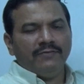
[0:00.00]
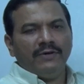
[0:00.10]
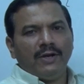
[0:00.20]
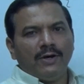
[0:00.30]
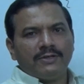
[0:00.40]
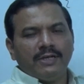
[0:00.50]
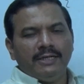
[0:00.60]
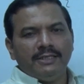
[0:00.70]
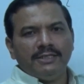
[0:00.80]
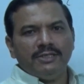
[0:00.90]
given
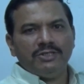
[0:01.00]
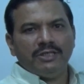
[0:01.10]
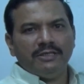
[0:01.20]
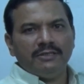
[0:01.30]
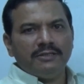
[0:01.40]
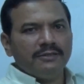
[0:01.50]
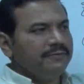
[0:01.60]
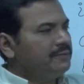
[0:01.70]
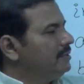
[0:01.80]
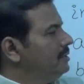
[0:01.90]
octal integer,
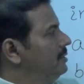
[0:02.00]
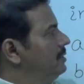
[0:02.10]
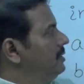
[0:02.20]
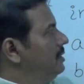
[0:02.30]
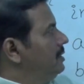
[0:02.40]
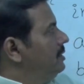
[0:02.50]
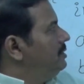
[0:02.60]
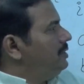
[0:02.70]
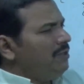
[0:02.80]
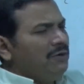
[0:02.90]

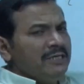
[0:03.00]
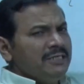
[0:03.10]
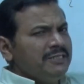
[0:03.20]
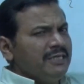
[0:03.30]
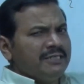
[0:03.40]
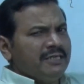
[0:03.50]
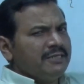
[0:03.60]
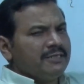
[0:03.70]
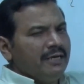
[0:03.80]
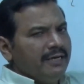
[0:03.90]
0 is just a
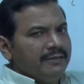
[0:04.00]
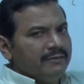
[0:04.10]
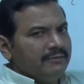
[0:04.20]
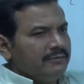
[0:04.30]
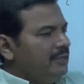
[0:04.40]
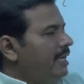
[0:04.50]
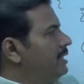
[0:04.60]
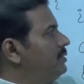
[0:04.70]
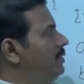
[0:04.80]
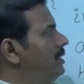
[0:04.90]
sign, the
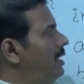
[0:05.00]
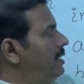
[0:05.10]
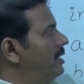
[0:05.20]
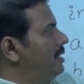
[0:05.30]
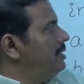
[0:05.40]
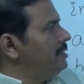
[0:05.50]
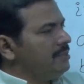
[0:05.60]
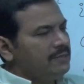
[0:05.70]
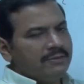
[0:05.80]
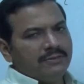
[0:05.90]
actual data
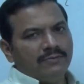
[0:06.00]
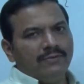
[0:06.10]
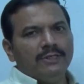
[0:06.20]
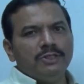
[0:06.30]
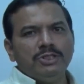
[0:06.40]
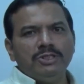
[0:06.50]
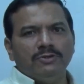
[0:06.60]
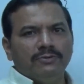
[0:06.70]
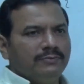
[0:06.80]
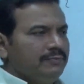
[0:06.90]
is 1
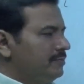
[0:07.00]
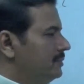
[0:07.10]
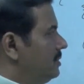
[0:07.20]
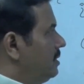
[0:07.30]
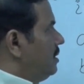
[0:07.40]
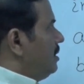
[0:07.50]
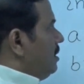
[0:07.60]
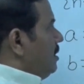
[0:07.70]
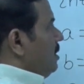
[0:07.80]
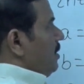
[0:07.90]
0.
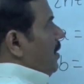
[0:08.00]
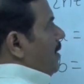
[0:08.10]
In